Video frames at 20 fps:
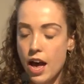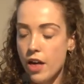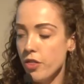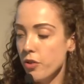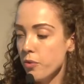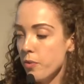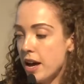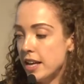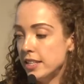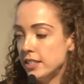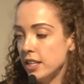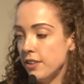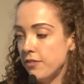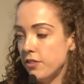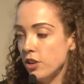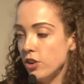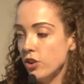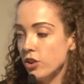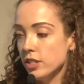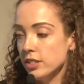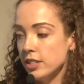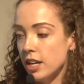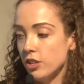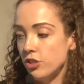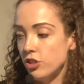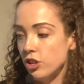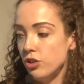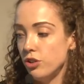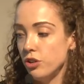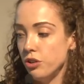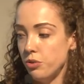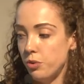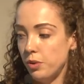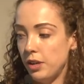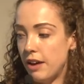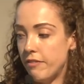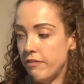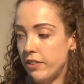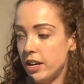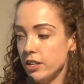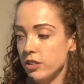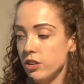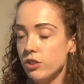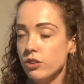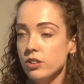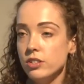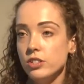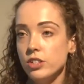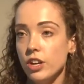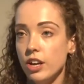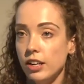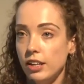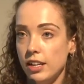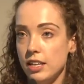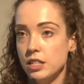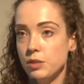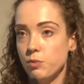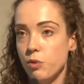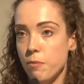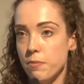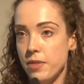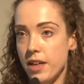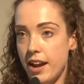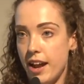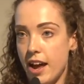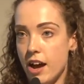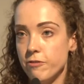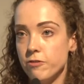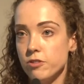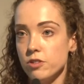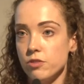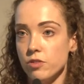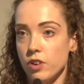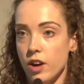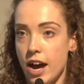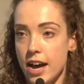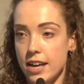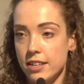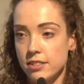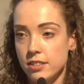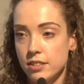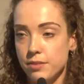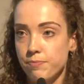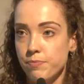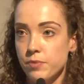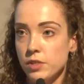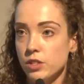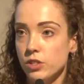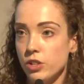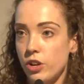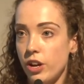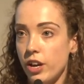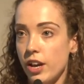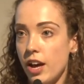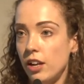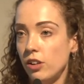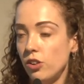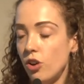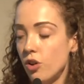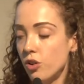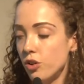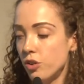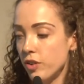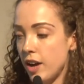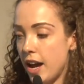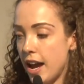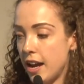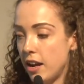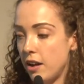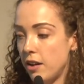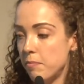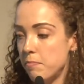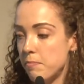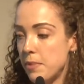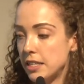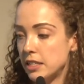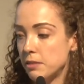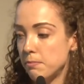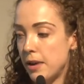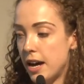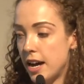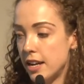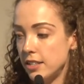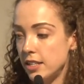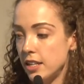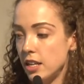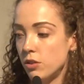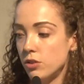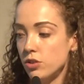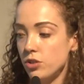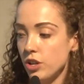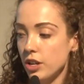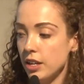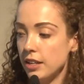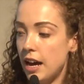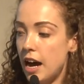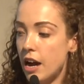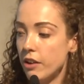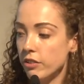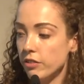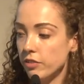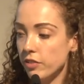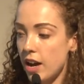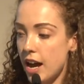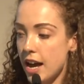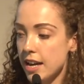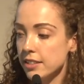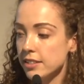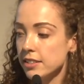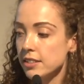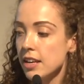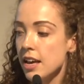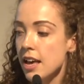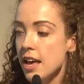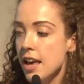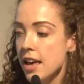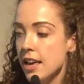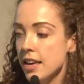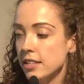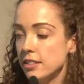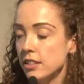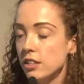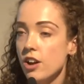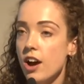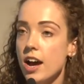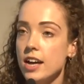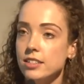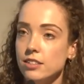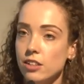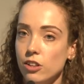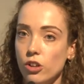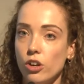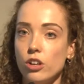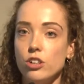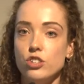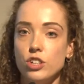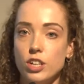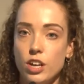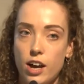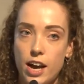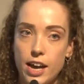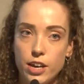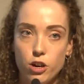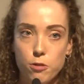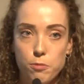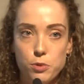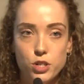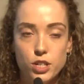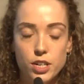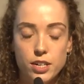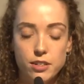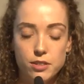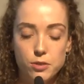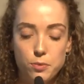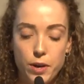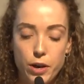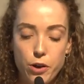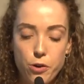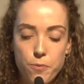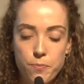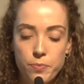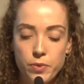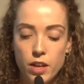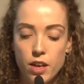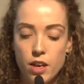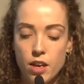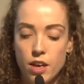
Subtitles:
Otherwise, if you're not such a noodle lover, you could certainly swap that out for rice. So a long grain basmati or Dungara rice is a nice low GI option as well.